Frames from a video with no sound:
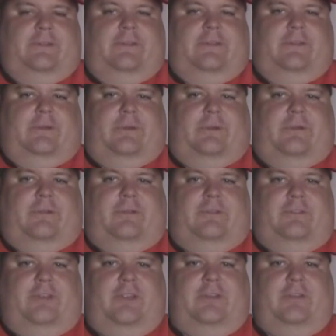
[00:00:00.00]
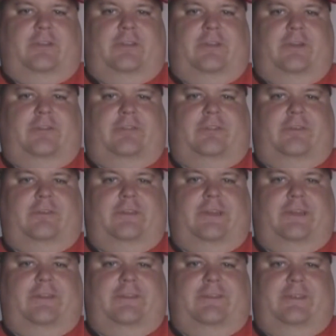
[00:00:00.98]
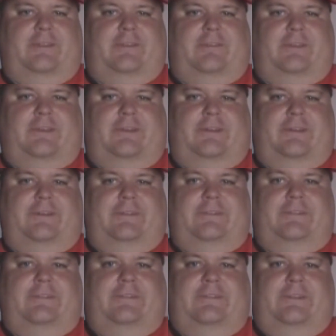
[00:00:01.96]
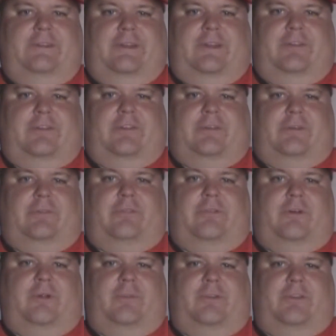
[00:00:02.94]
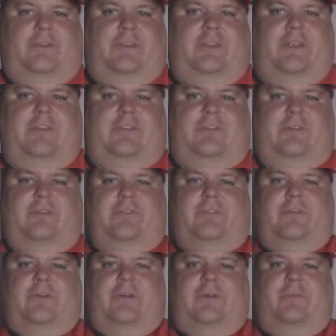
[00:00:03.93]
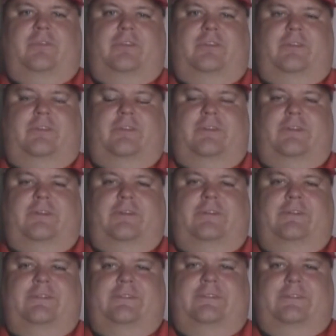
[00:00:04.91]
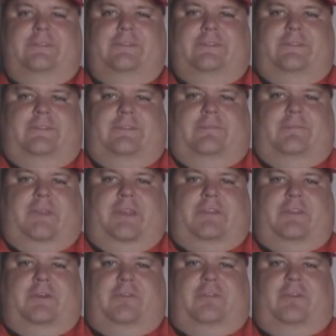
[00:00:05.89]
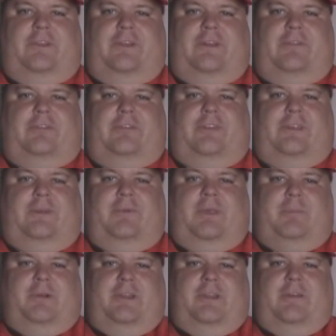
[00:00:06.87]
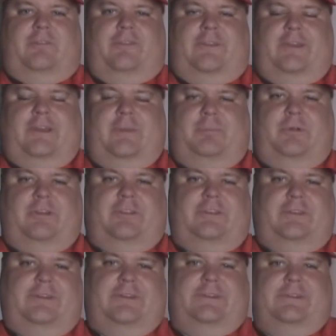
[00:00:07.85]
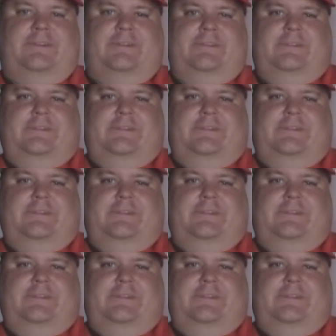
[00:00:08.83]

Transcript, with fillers: they'll change it enough so that it uh, has to conform with today's uniforms and uh, make it different enough so they can make money off of that. But uh,